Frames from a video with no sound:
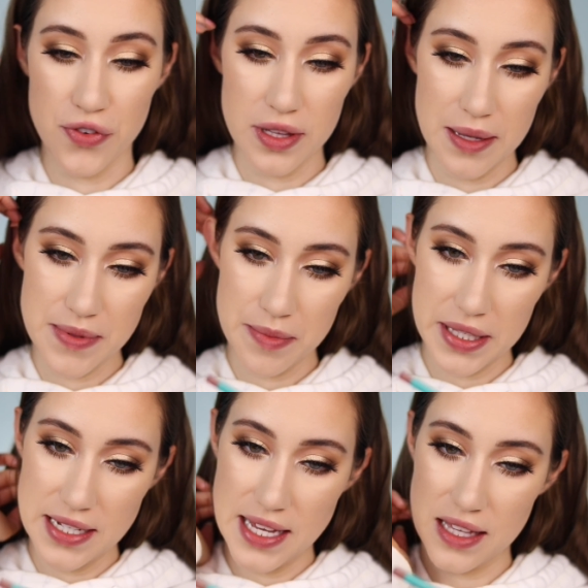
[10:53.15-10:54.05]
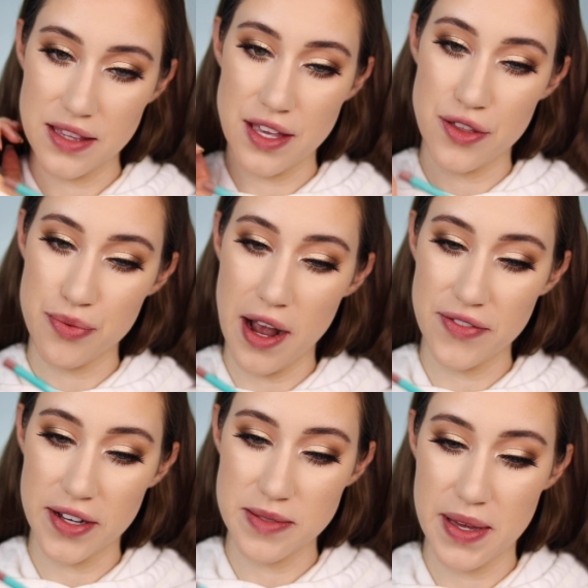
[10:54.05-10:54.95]
For lips, I'm gonna take the
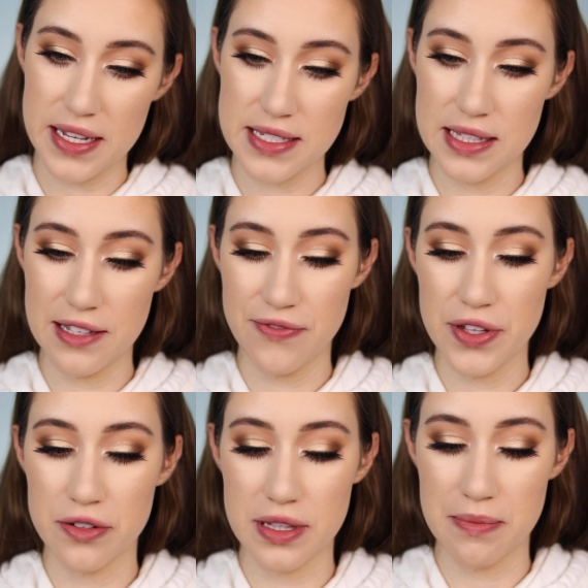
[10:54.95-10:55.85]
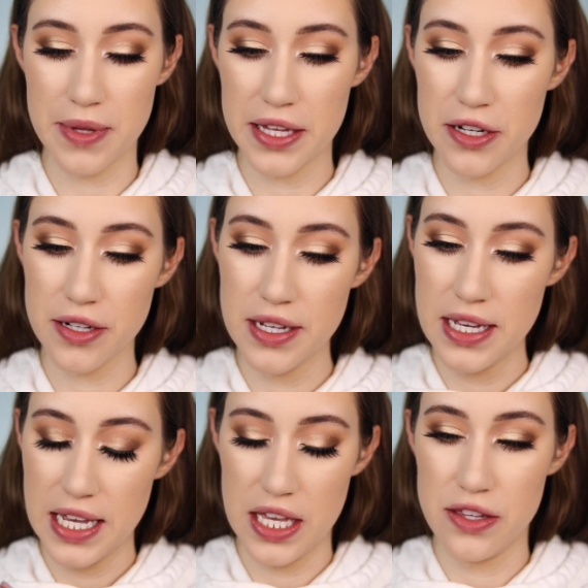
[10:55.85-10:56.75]
Thrive Cosmetics Lip Filler Lip Liner
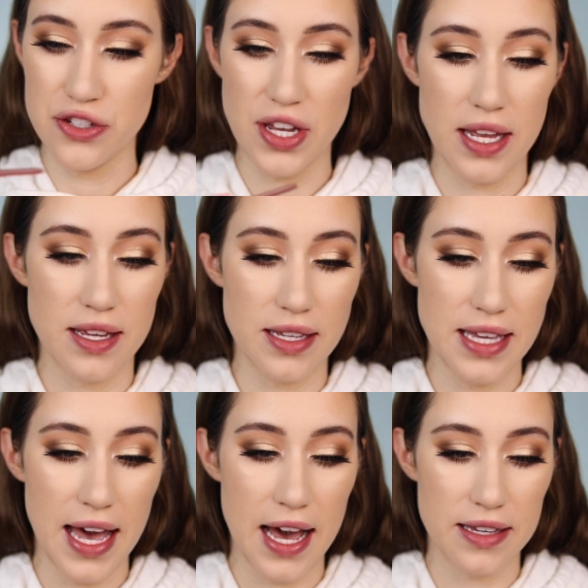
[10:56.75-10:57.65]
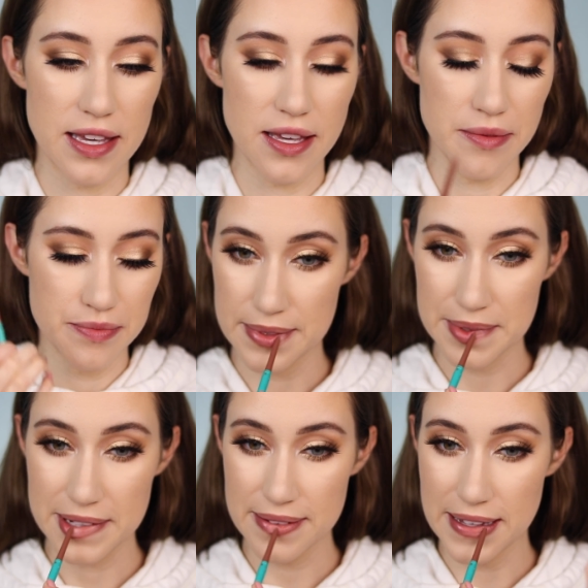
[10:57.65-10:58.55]
in the shade Khaki. I'm
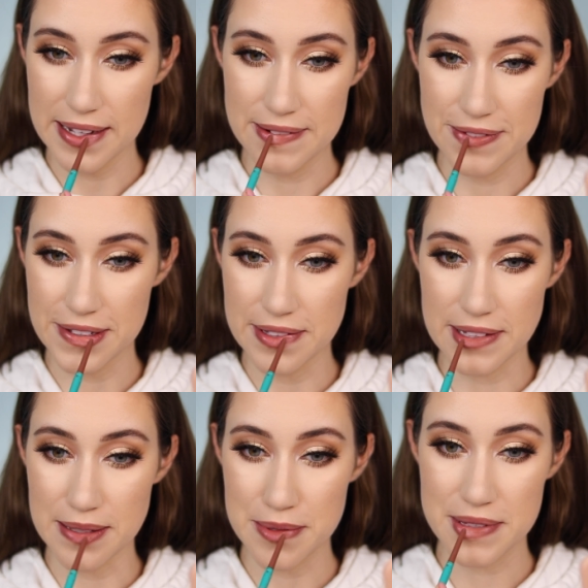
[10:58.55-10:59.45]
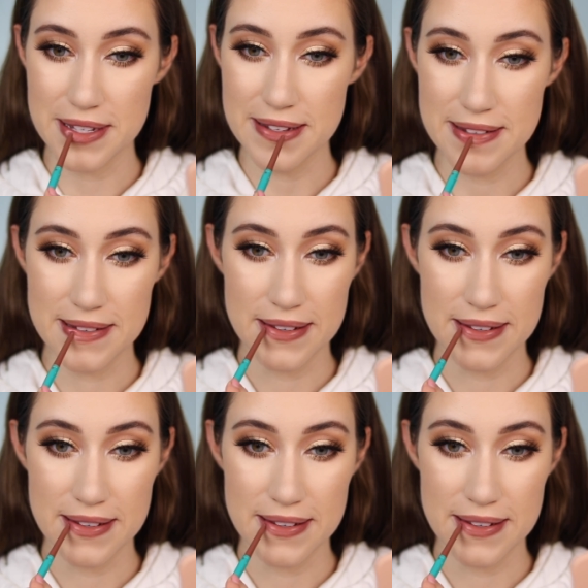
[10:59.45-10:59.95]
gonna line and fill in the lips with this.